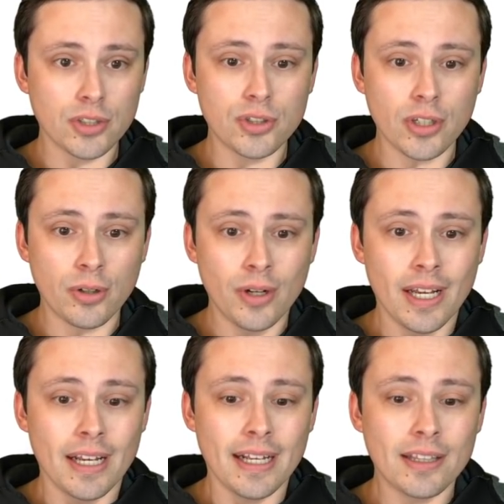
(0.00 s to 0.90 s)
So
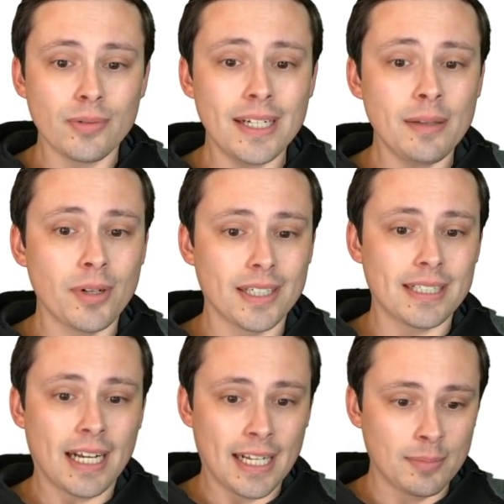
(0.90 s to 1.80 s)
in 3D Mark
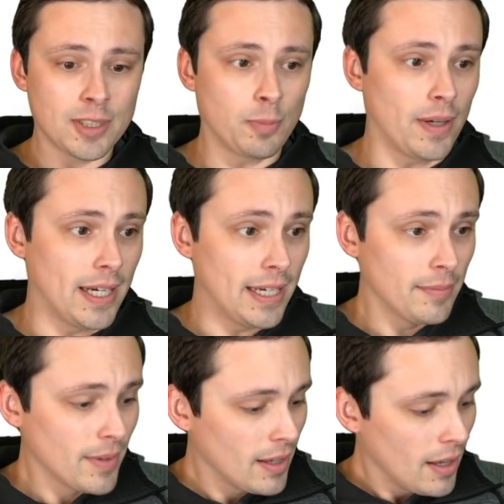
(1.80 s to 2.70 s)
Time Spy,
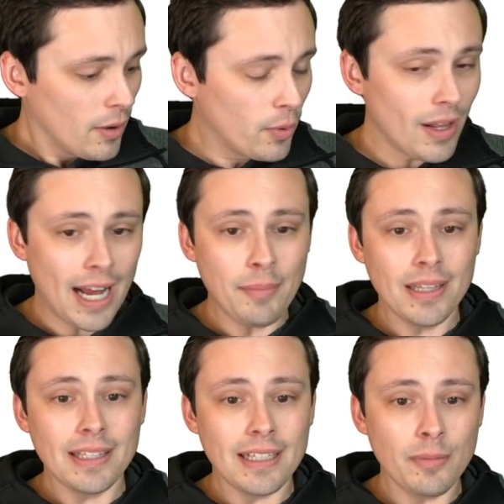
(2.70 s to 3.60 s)
well, I'm a
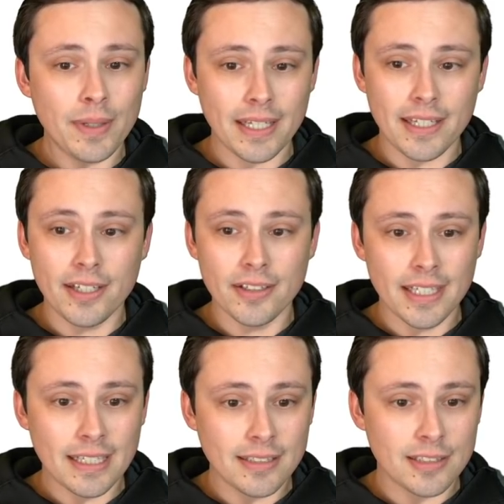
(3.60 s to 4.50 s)
little bit
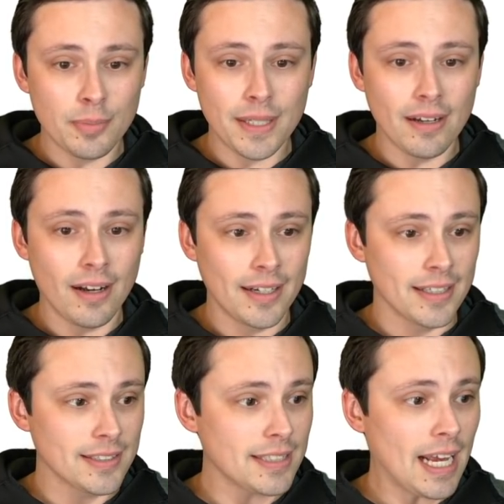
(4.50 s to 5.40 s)
curious, to be
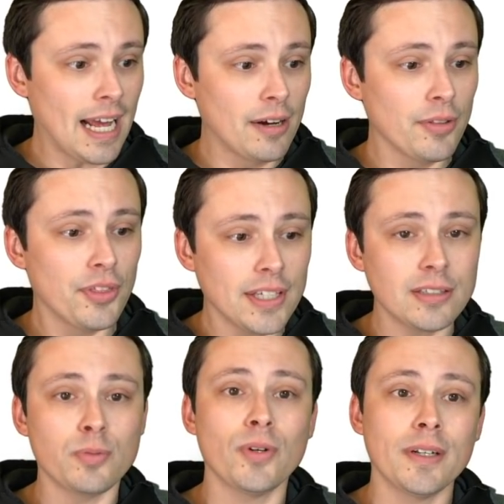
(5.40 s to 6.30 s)
honest, how
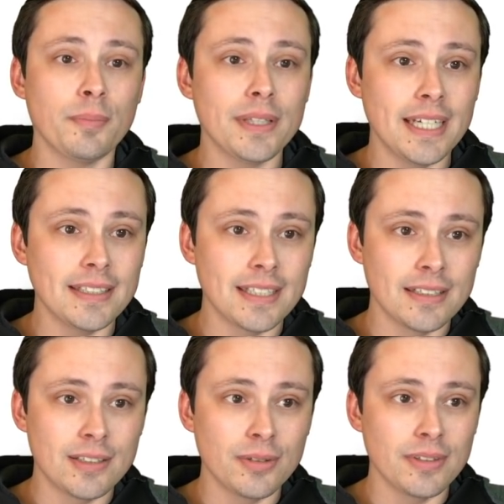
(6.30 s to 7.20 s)
this one plays
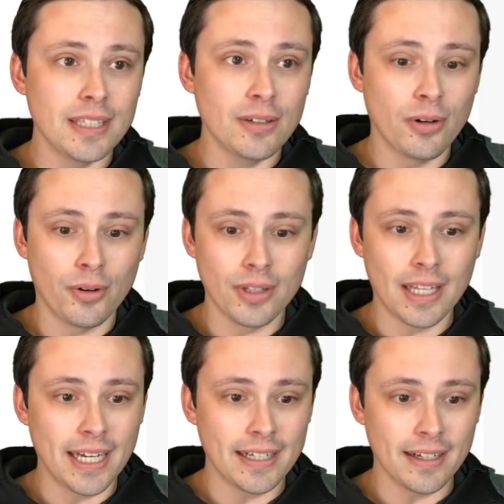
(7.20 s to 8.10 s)
into the whole
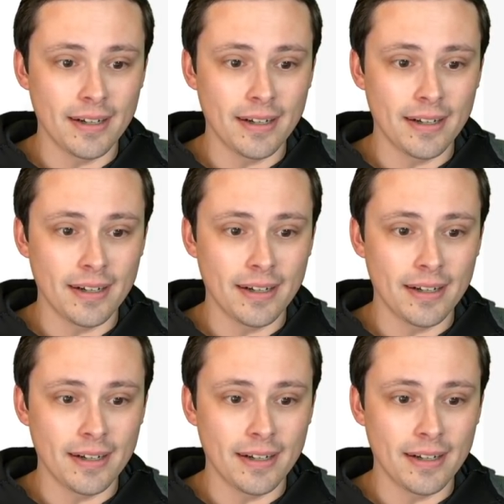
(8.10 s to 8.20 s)
like.